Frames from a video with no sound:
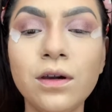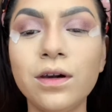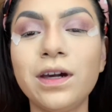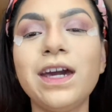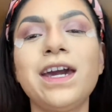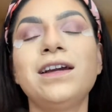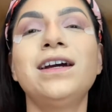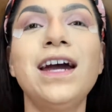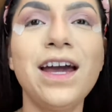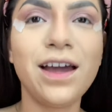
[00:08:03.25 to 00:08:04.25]
Okay,
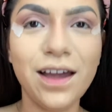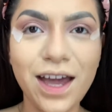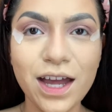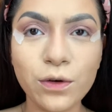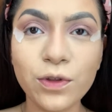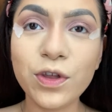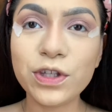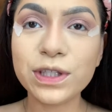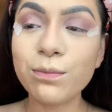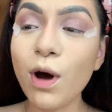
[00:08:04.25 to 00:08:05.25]
and with a
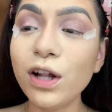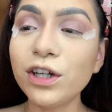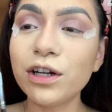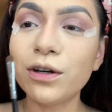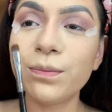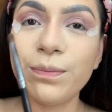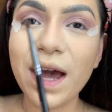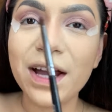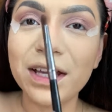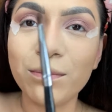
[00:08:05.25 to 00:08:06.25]
smaller
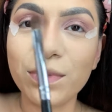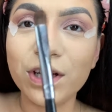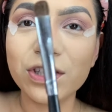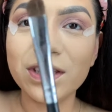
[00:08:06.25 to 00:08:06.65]
packing brush,